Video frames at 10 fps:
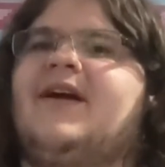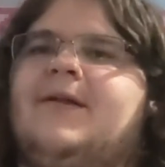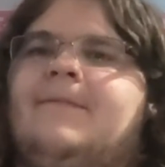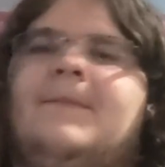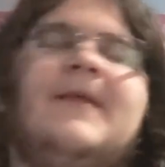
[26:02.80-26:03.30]

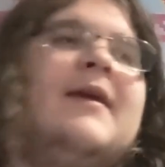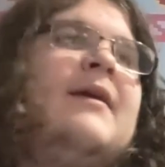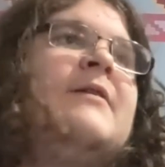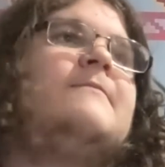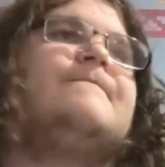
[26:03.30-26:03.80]
fine.
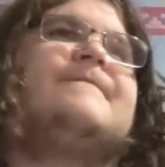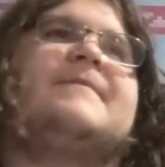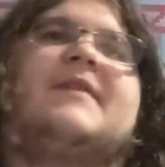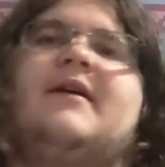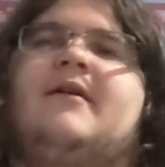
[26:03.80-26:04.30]

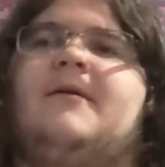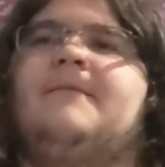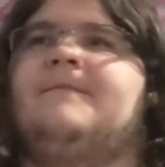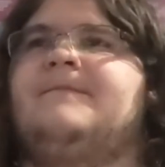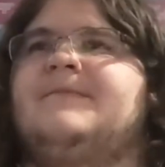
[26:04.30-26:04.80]

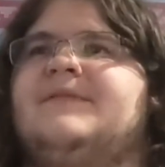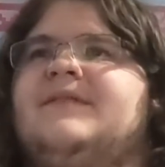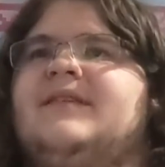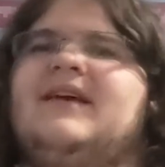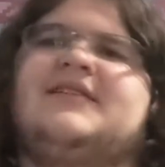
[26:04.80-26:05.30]
Um,
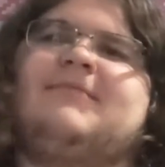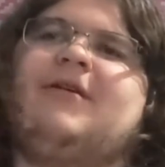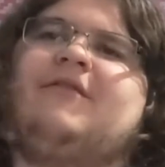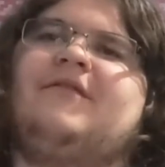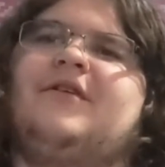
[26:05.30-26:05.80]
th- that's
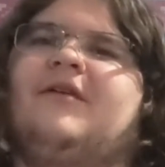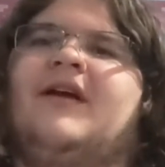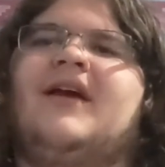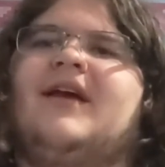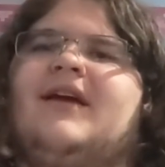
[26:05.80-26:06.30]
my review.
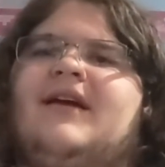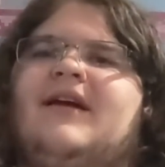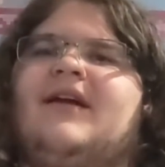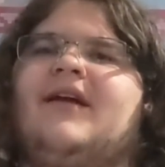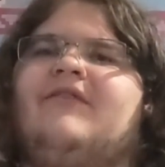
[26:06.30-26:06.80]

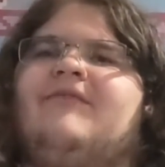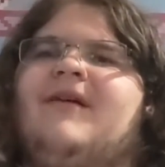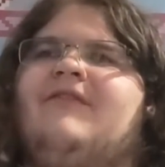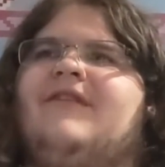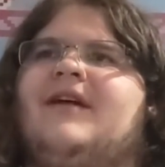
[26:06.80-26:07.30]
I it
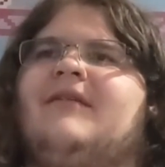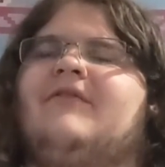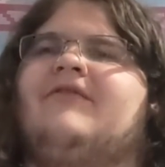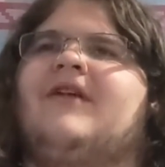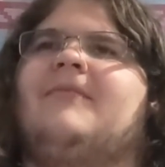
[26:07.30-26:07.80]
may felt
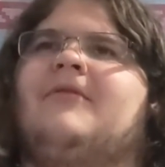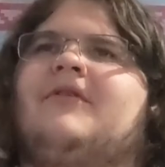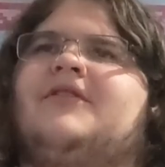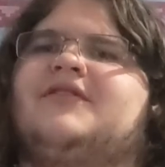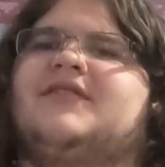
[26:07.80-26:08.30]
like
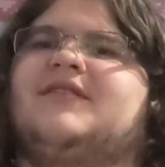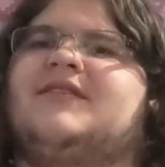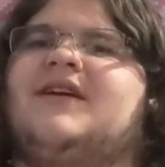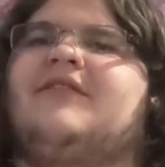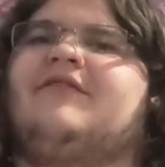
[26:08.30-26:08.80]
flubber and just a
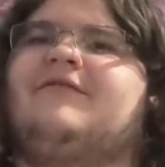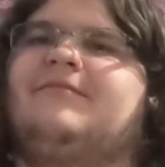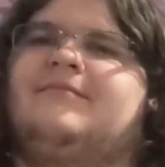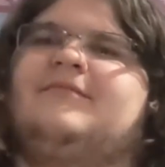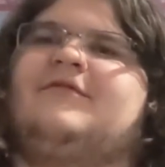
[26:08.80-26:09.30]
ton of
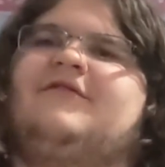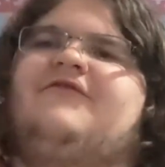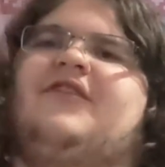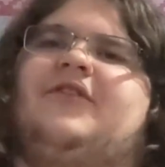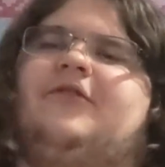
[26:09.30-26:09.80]

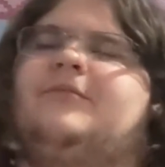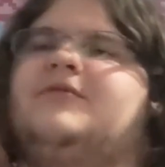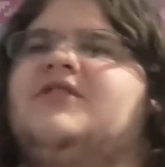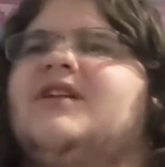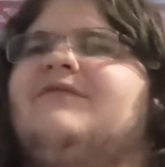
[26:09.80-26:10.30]
filler
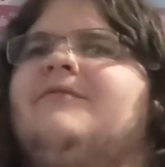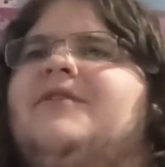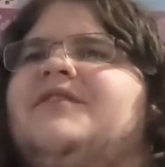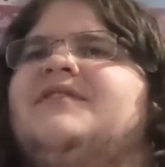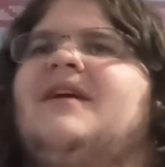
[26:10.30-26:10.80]
shit for
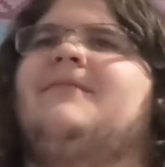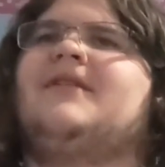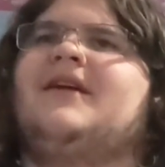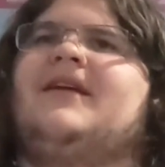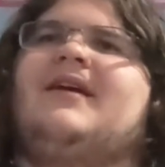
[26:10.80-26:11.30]
me to say,
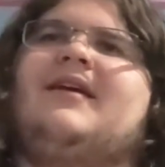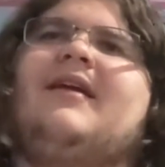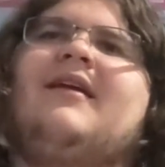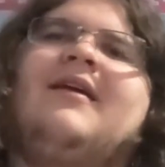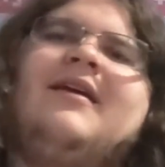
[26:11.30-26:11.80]
but like,
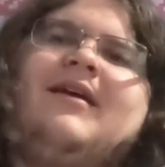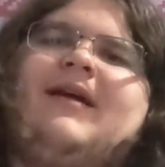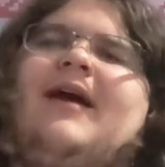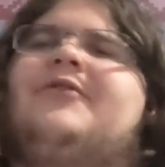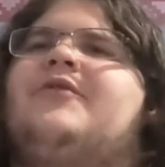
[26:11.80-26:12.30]
I,
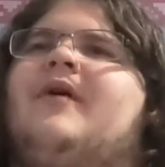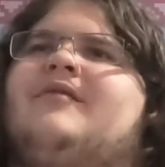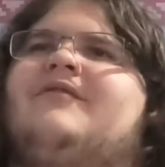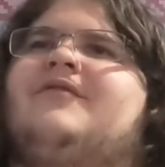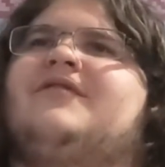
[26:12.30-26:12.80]
how do I
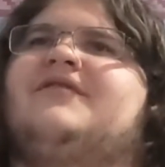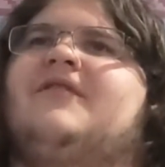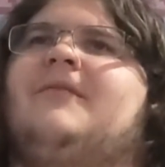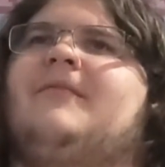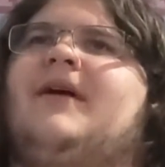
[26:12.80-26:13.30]
review this
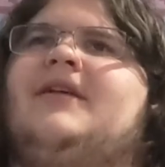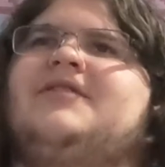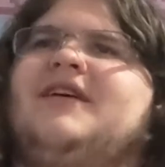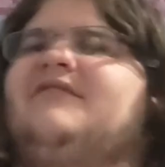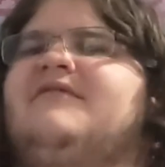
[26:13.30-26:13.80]
film? I
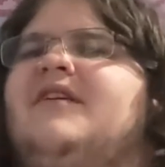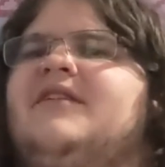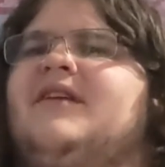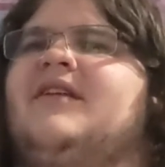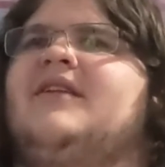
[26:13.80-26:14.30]
just had
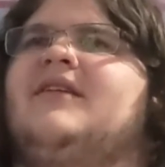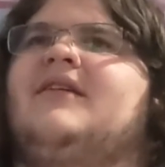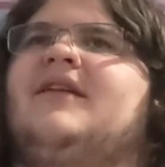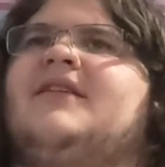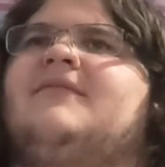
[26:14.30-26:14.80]
fun and
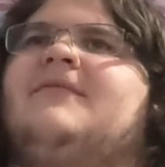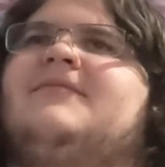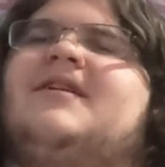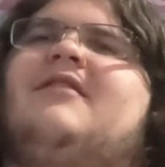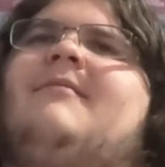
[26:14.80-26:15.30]
I like to
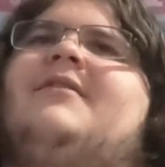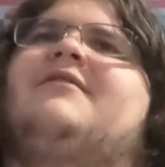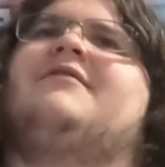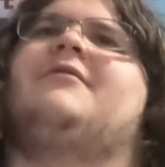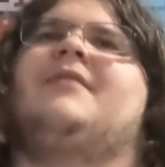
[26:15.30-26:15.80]
talk about
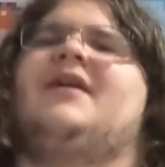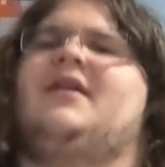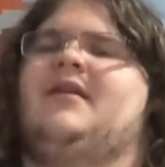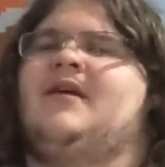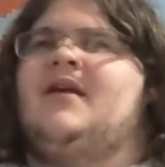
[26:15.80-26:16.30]
the film
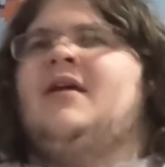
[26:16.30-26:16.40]
again.